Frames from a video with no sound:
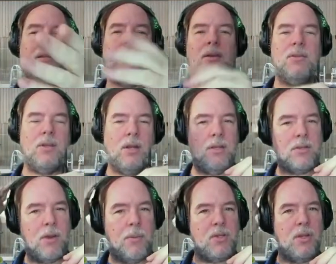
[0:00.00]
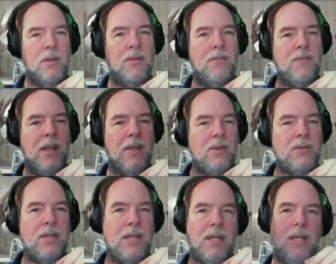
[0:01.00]
There's our description of the failure,
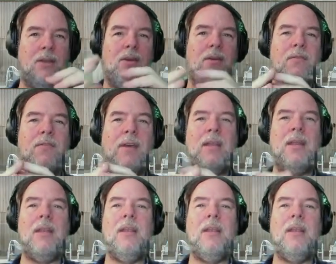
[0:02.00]
saying, hey, I couldn't find it.